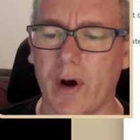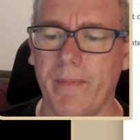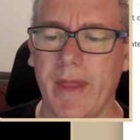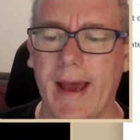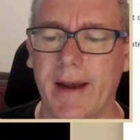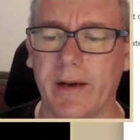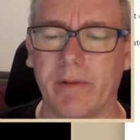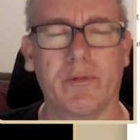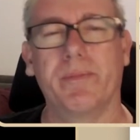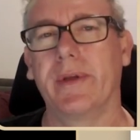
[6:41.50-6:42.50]
From
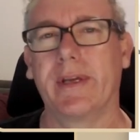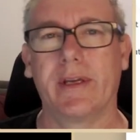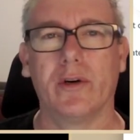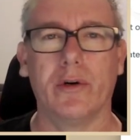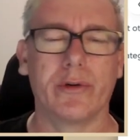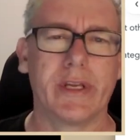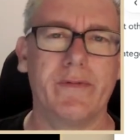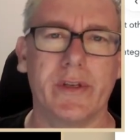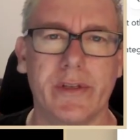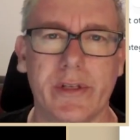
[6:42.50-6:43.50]
that, it would be
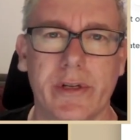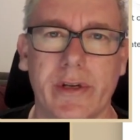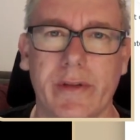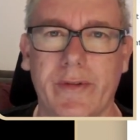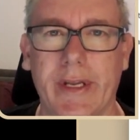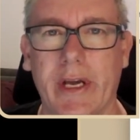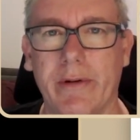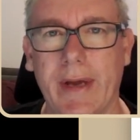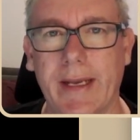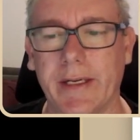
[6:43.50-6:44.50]
all given to the
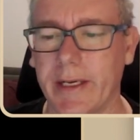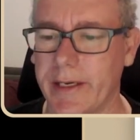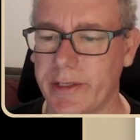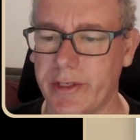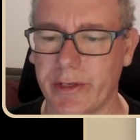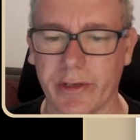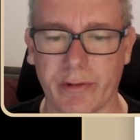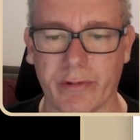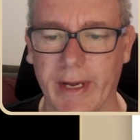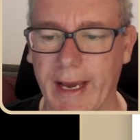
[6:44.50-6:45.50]
video editor
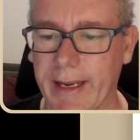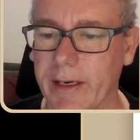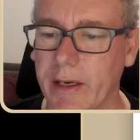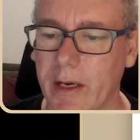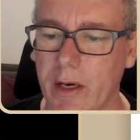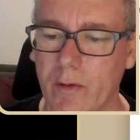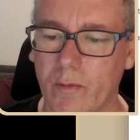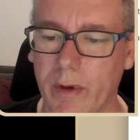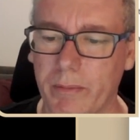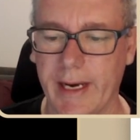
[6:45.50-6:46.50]
to create.
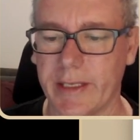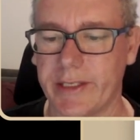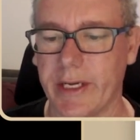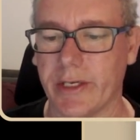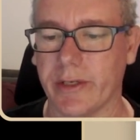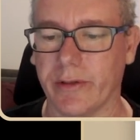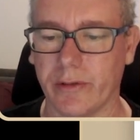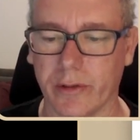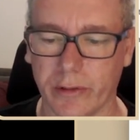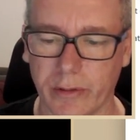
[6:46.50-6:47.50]
For create a
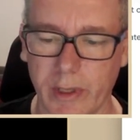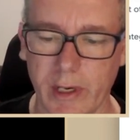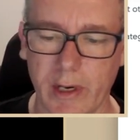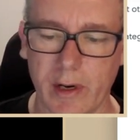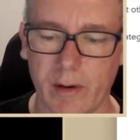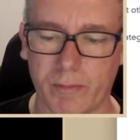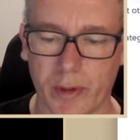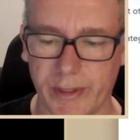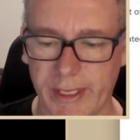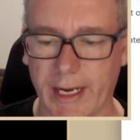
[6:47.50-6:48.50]
section for
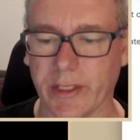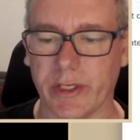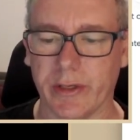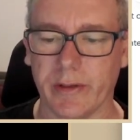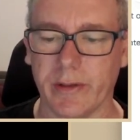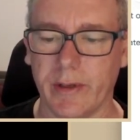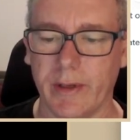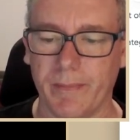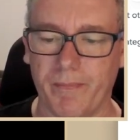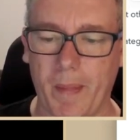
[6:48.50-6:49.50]
production,
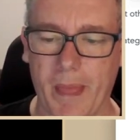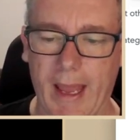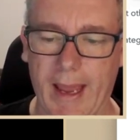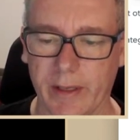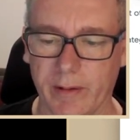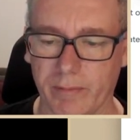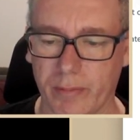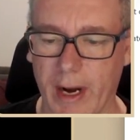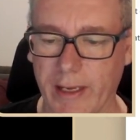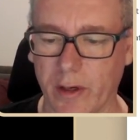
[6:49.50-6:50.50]
we
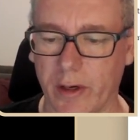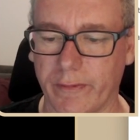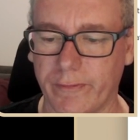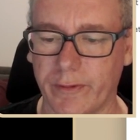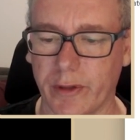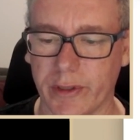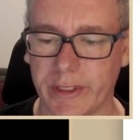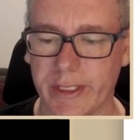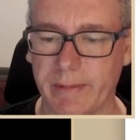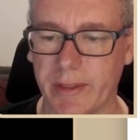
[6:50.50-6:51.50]
can break off
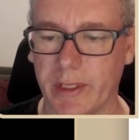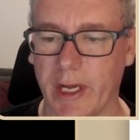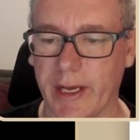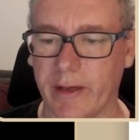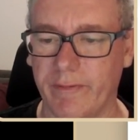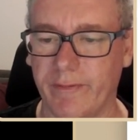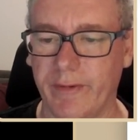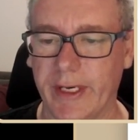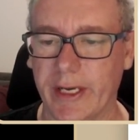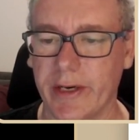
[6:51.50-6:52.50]
concepts
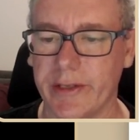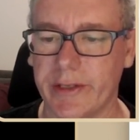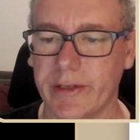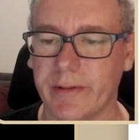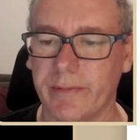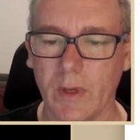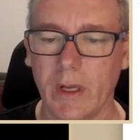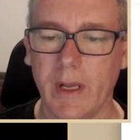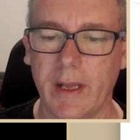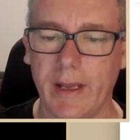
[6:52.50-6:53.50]
like videos.
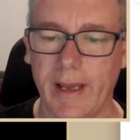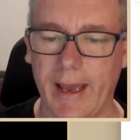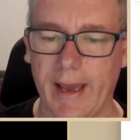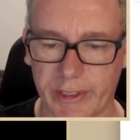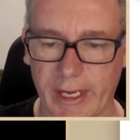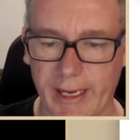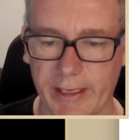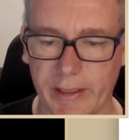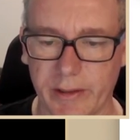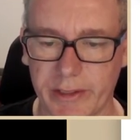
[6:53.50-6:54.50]
We'll
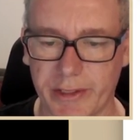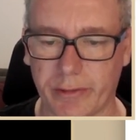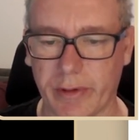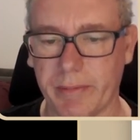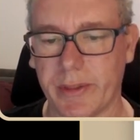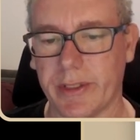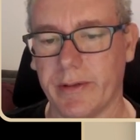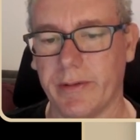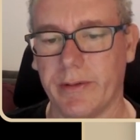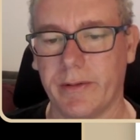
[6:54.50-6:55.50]
say
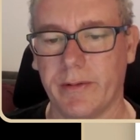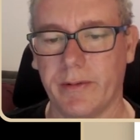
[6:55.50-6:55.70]
script,